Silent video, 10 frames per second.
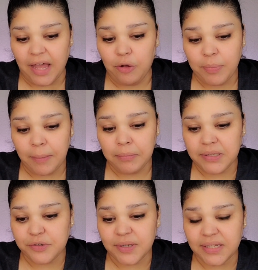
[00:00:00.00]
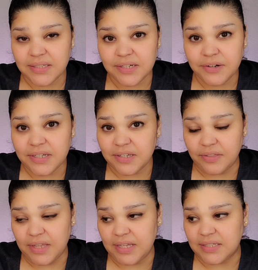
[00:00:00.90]
I'll probably be doing a series
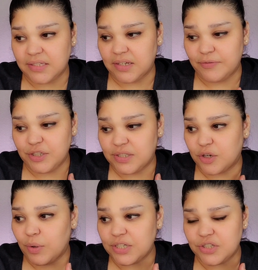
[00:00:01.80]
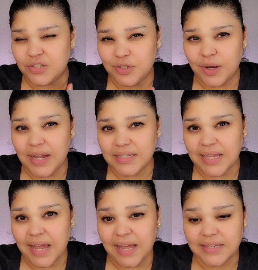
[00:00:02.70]
on this of just questions you guys
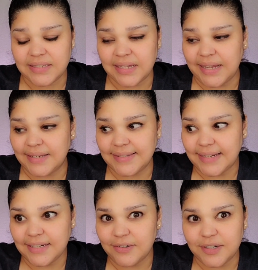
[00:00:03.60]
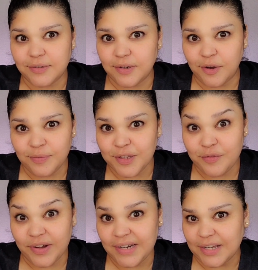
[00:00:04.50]
ask, and I don't know, hopefully
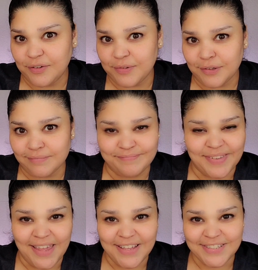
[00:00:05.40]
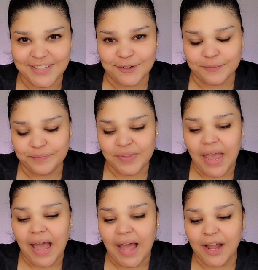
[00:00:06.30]
you find it helpful. So
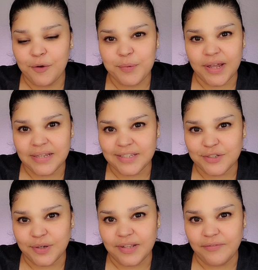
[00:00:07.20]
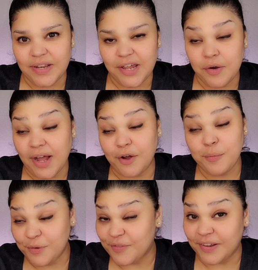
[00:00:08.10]
I hope you guys enjoyed the video. I
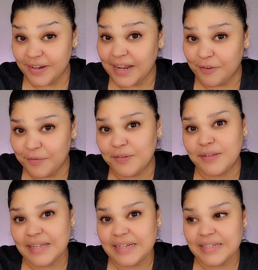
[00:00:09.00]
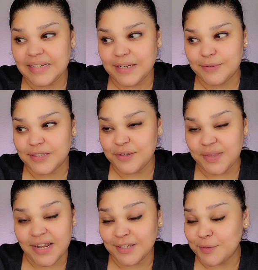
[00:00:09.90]
hope you found it helpful, and I will see you
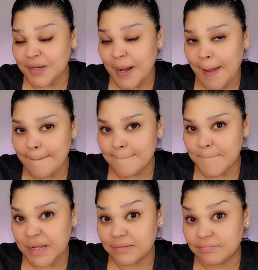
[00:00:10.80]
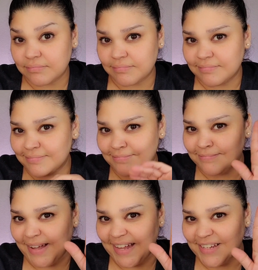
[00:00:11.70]
in the next one.
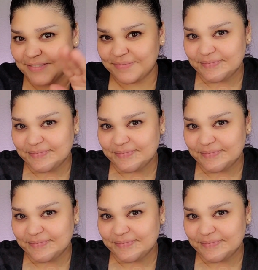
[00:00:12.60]
Bye.